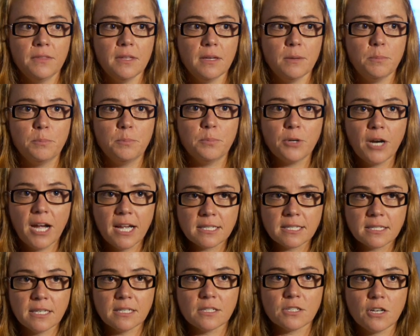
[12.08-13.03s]
the
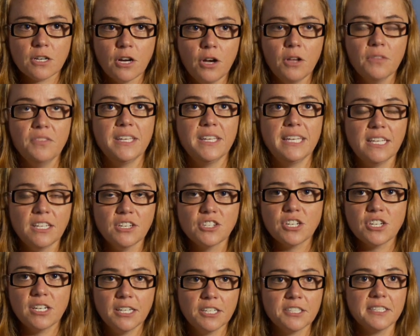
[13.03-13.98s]
process called the
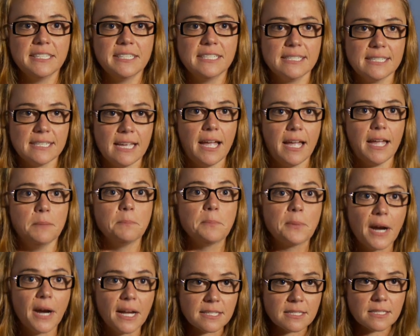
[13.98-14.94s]
engineering design
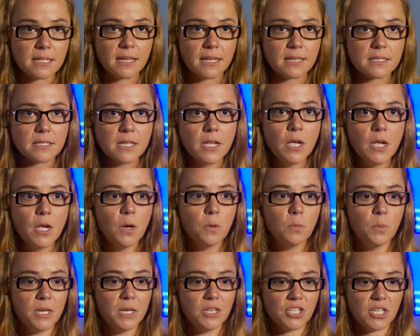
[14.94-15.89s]
process,
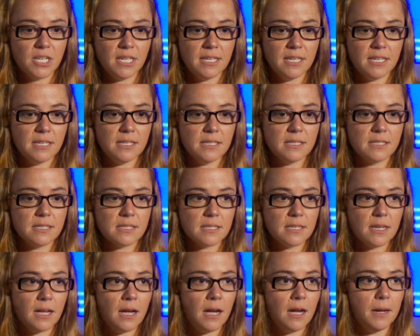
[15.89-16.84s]
which
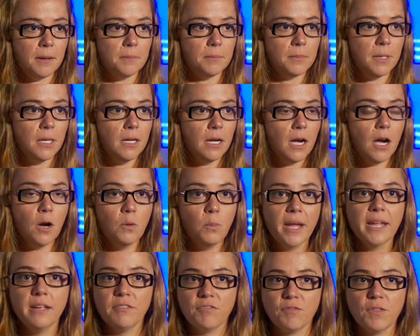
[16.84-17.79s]
is a
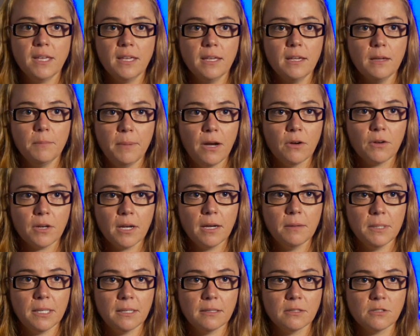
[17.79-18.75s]
way of thinking about
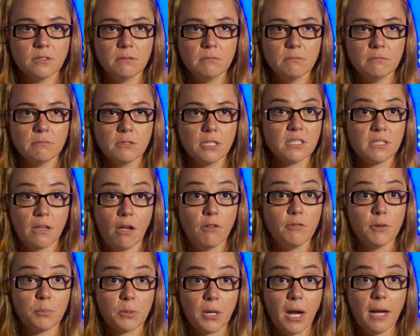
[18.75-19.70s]
coming to
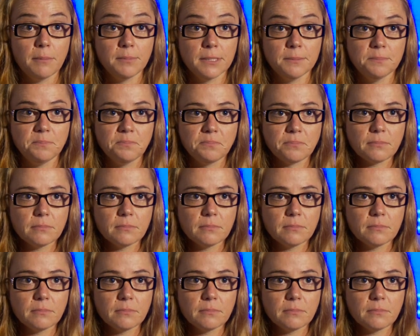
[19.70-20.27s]
solve a problem.